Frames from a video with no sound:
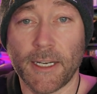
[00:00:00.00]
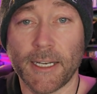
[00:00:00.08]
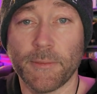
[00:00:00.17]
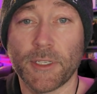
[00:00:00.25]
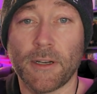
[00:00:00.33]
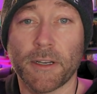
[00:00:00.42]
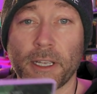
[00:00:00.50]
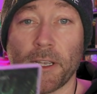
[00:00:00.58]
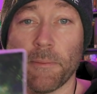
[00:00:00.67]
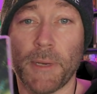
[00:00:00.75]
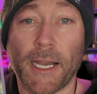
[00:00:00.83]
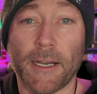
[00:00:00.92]
I am talking
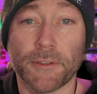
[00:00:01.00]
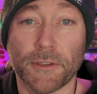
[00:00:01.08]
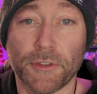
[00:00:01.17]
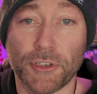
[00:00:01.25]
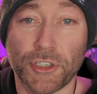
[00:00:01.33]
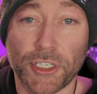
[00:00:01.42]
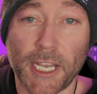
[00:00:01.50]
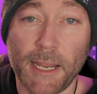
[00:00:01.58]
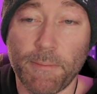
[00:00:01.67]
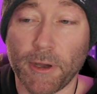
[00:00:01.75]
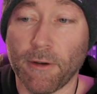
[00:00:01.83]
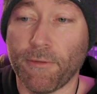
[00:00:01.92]
about The
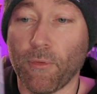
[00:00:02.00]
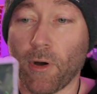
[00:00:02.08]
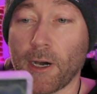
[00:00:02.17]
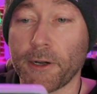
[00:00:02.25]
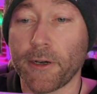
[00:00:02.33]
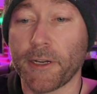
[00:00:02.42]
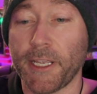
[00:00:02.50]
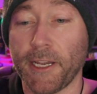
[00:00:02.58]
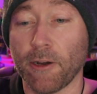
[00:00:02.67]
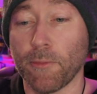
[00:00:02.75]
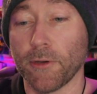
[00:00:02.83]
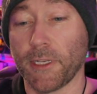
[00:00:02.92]
Shape of Water,
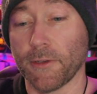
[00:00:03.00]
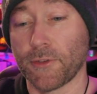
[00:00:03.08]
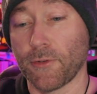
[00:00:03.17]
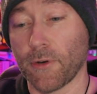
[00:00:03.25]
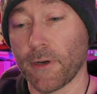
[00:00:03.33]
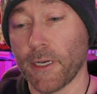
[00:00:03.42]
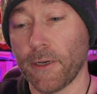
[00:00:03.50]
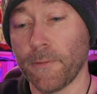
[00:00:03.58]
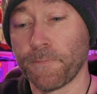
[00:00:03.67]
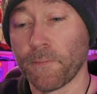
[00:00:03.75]
Guillermo del Toro.